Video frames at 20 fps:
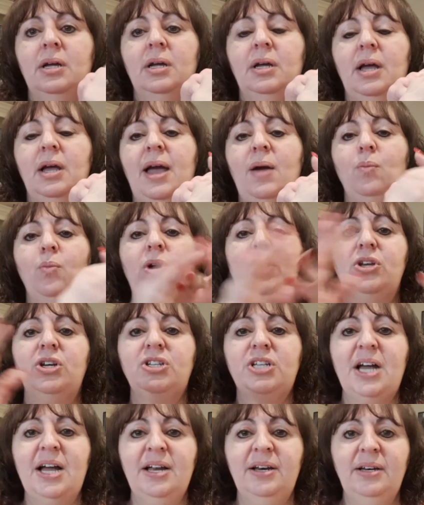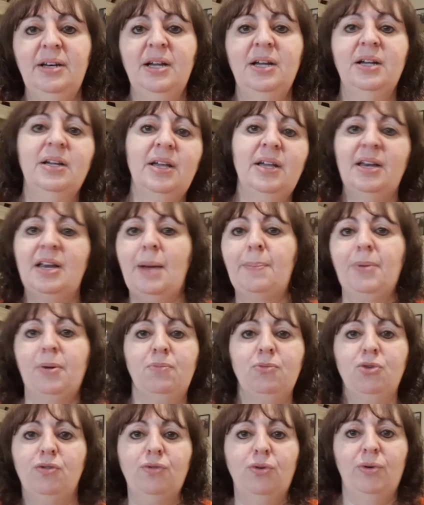And when you're done, get up
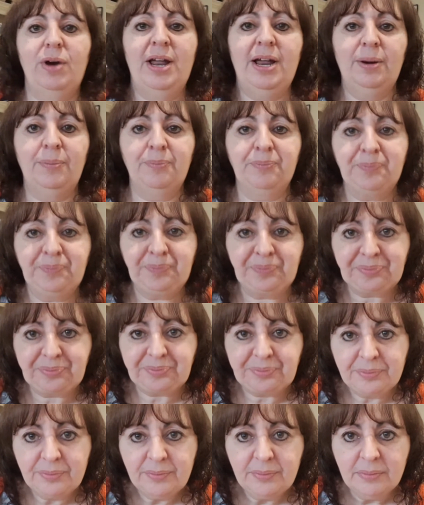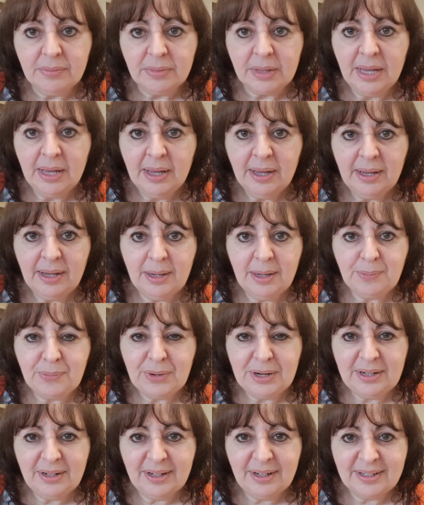and move around. Eat
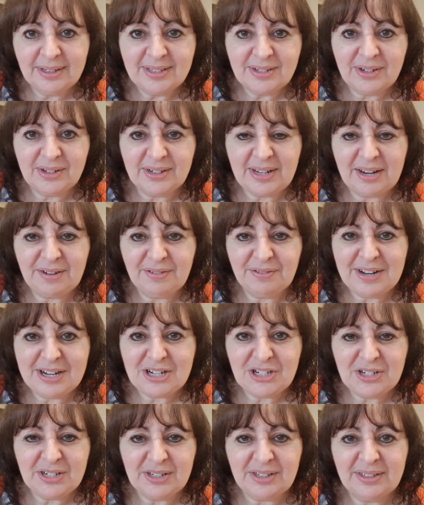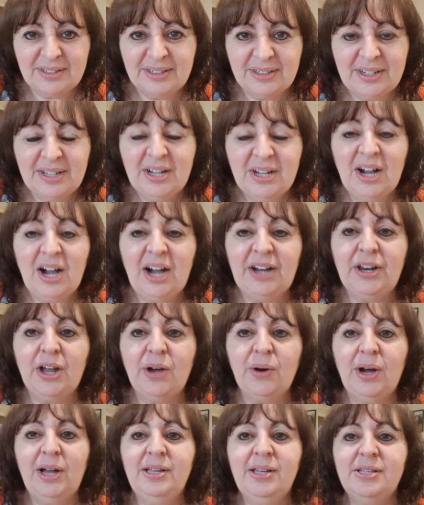bread like it's gone out of fashion. I know,
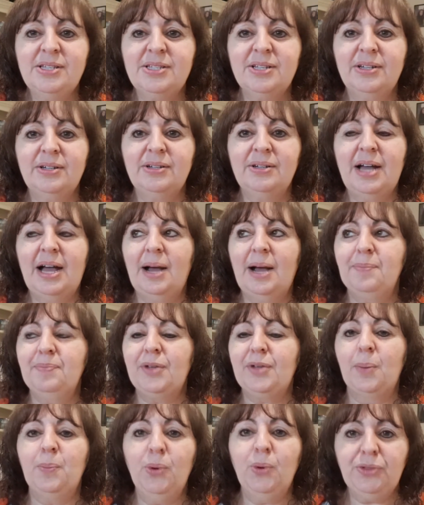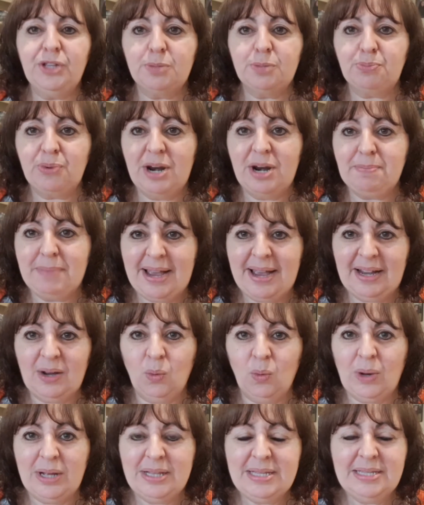I used to, I bought this bread maker
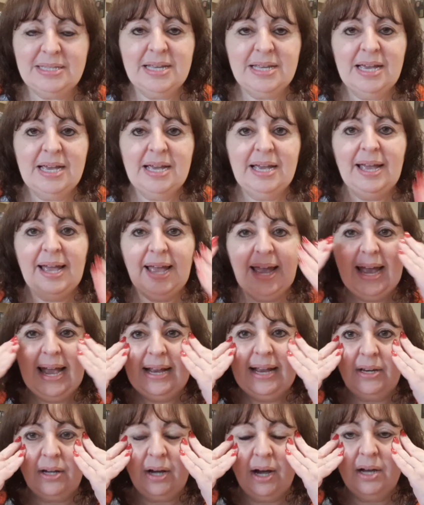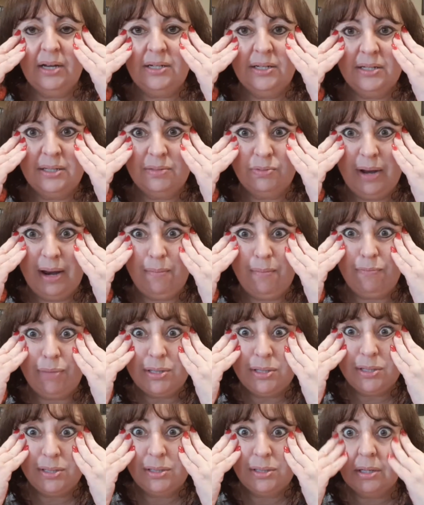once, and I just went
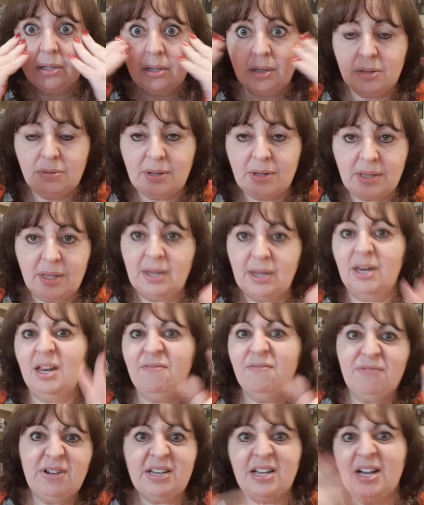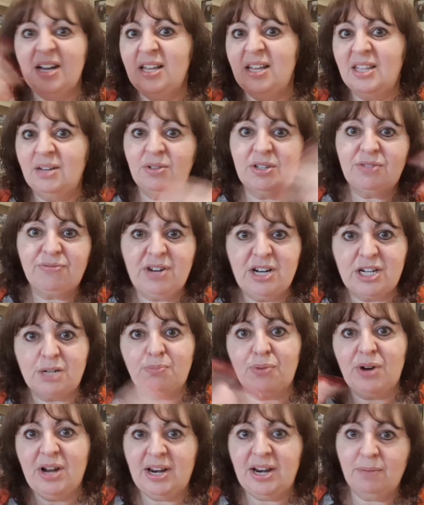berserk with it. And every day there was fresh
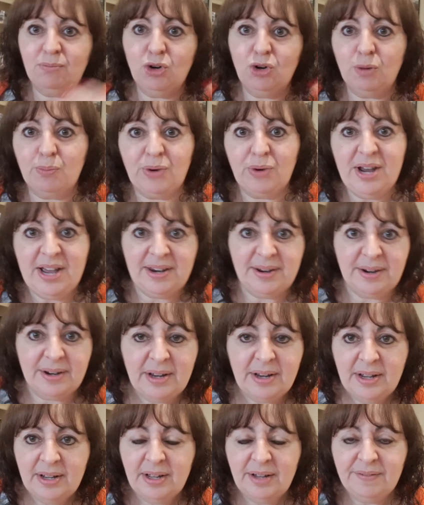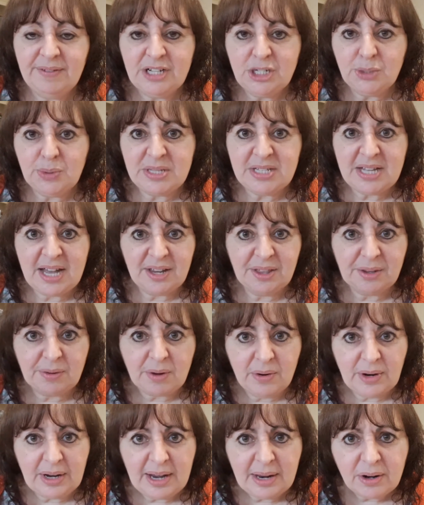bread and more bread, and eventually started
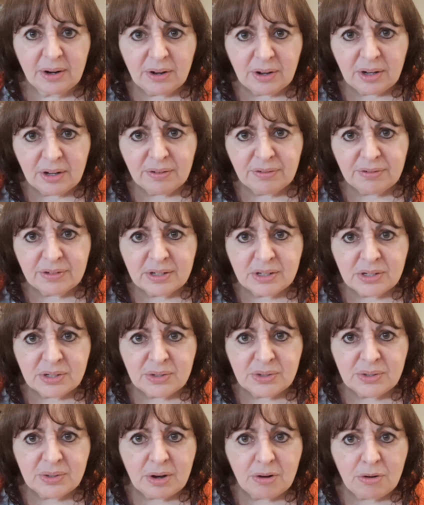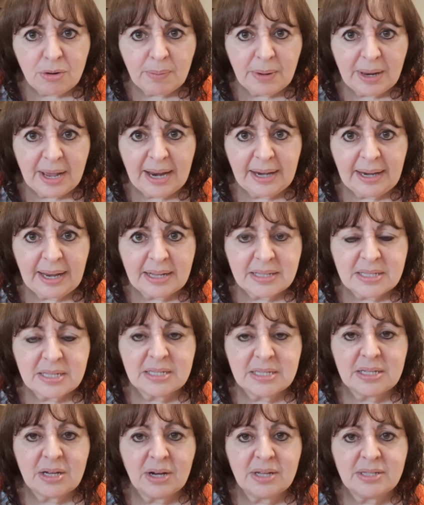throwing it out. I often do aeroplane
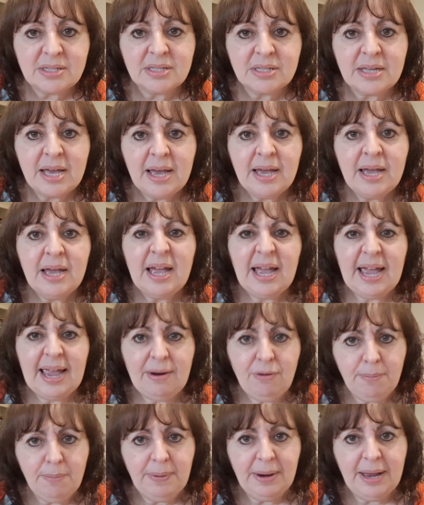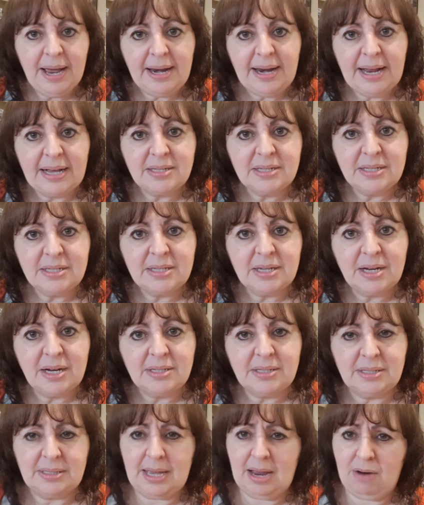exercises. Aeroplane
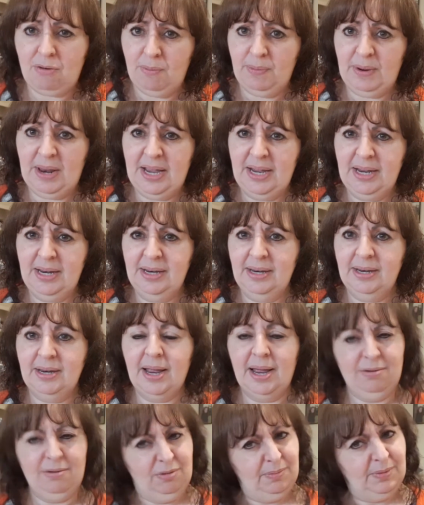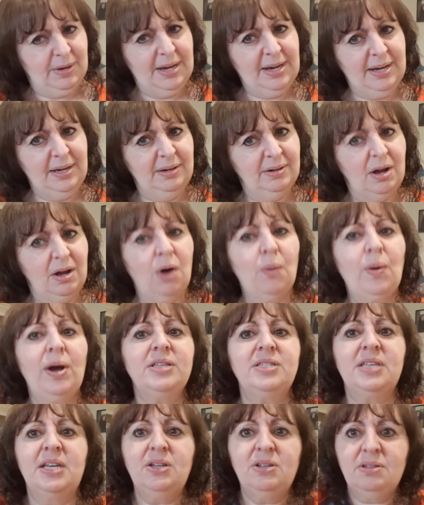exercises. Aeroplane? Aeroplane? Oh, I
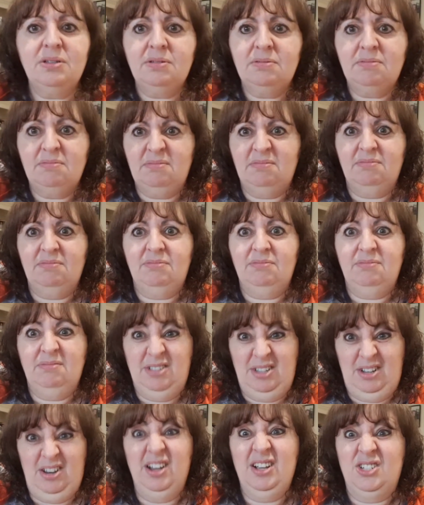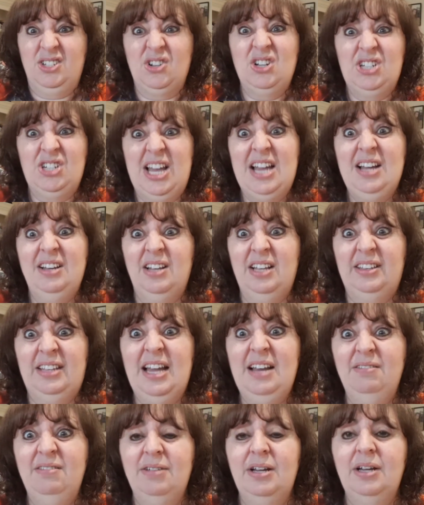see you like stretch out like that.